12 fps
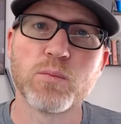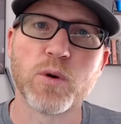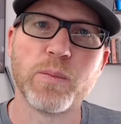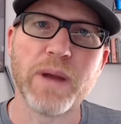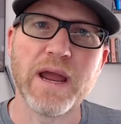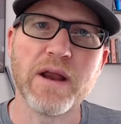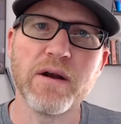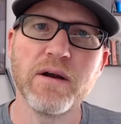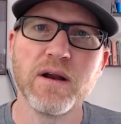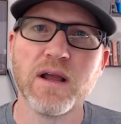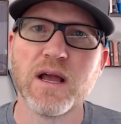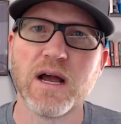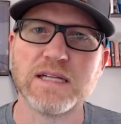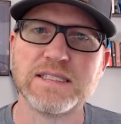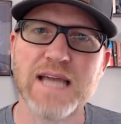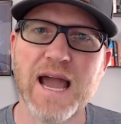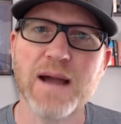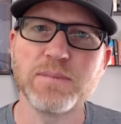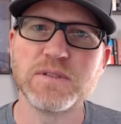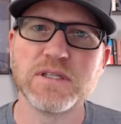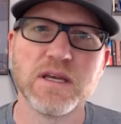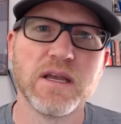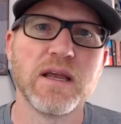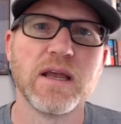prepare,
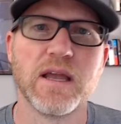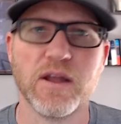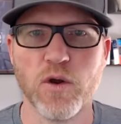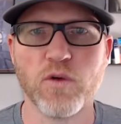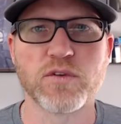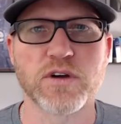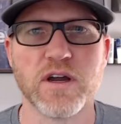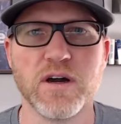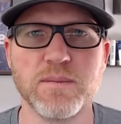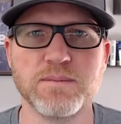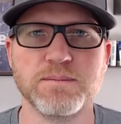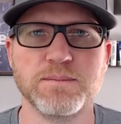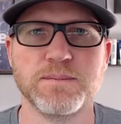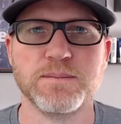adapt, and overcome.